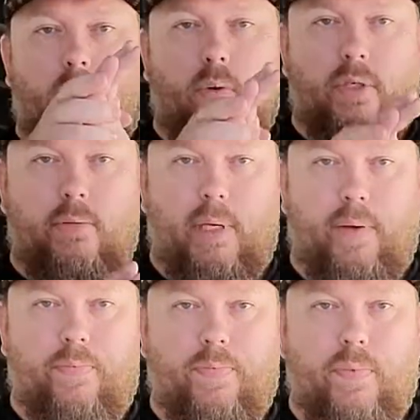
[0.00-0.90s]
towards me.
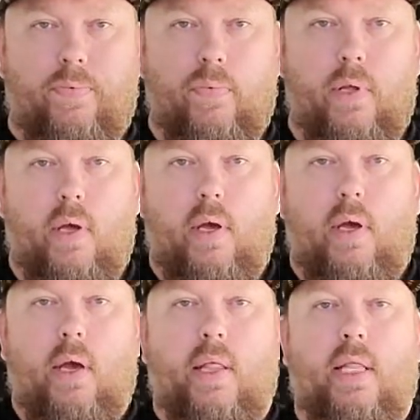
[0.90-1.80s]

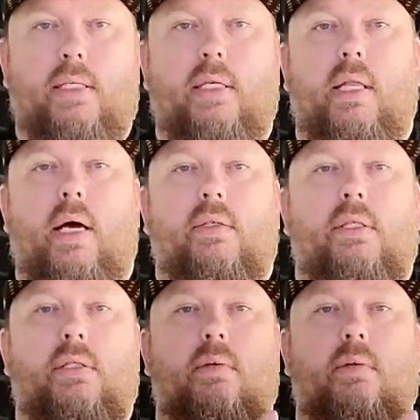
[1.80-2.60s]
And this allows us to